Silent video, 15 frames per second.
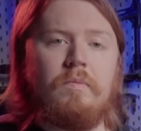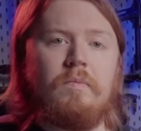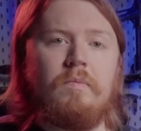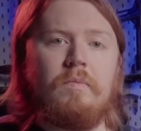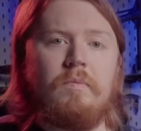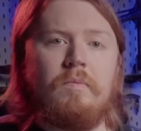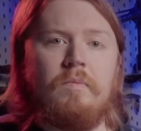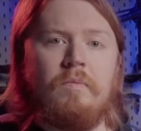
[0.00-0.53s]

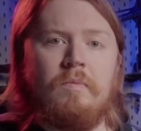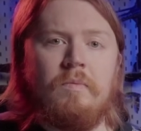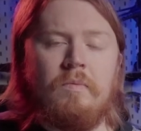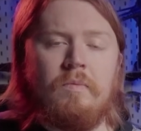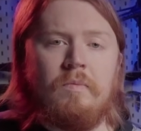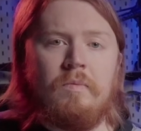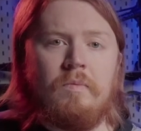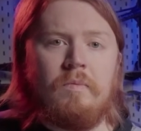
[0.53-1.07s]

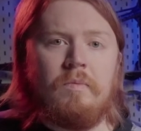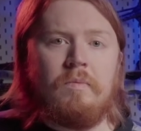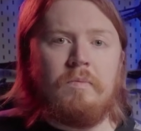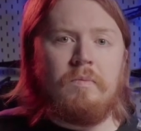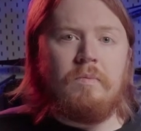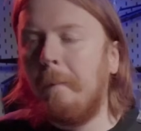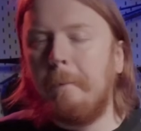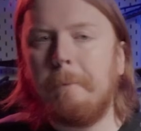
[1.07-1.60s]

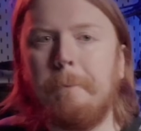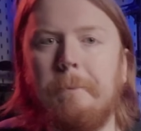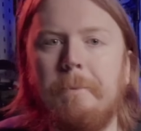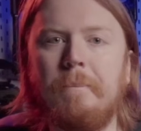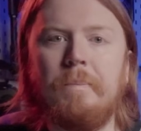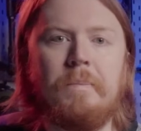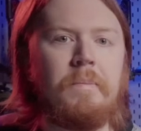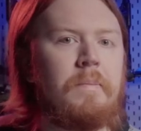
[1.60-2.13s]

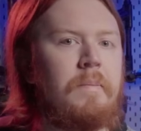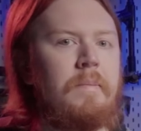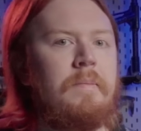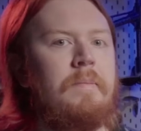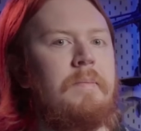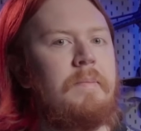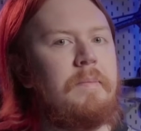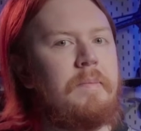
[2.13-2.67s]

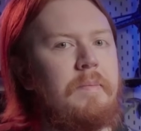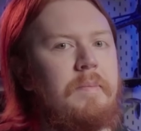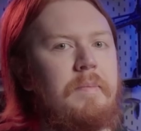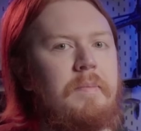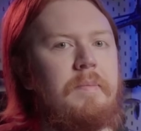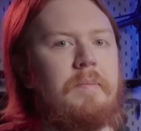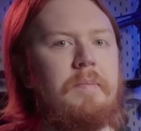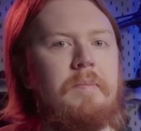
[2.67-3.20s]

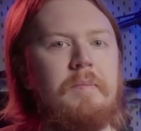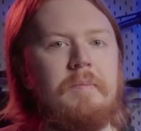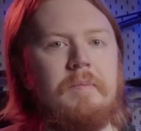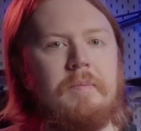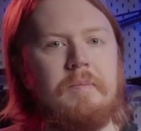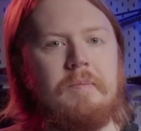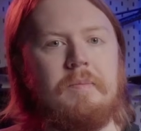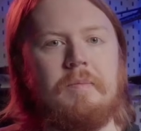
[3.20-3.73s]

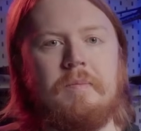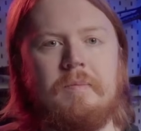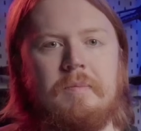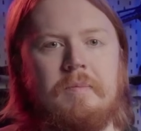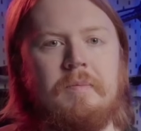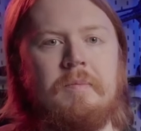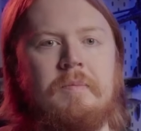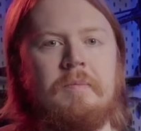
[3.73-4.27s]

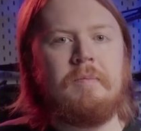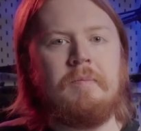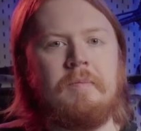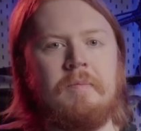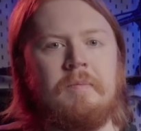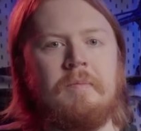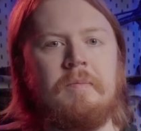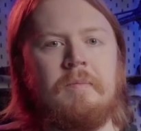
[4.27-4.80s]

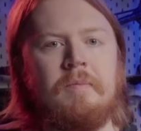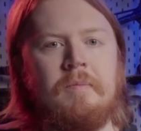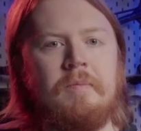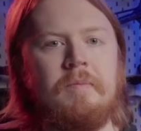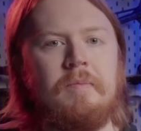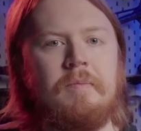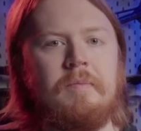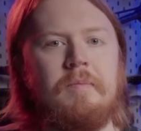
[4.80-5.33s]

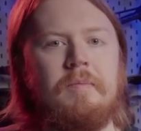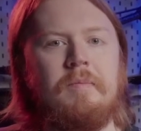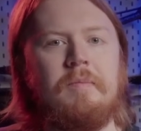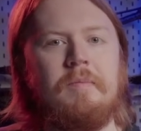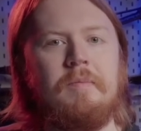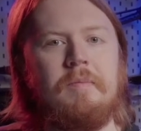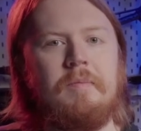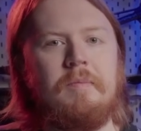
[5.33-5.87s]

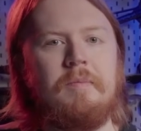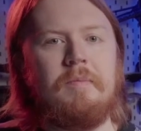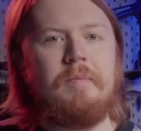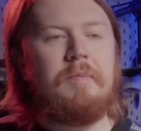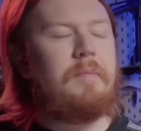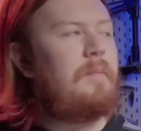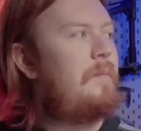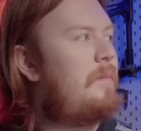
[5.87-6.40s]

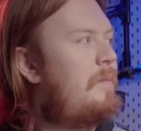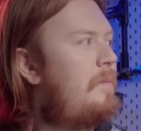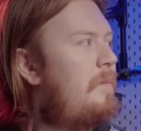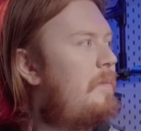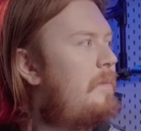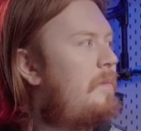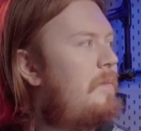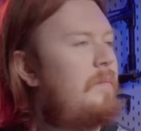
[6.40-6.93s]

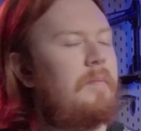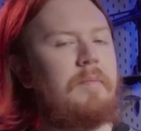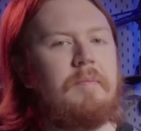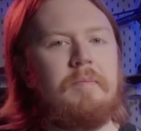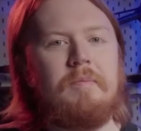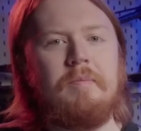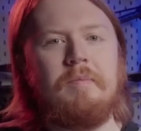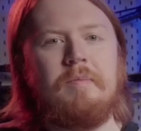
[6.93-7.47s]

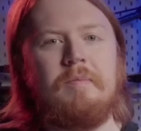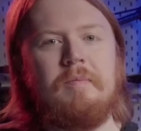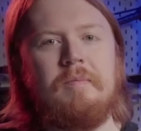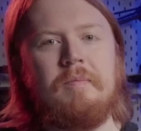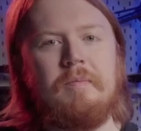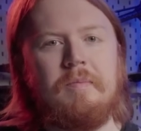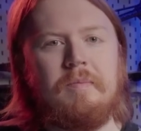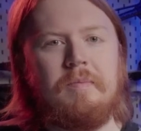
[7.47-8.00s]
[no speech]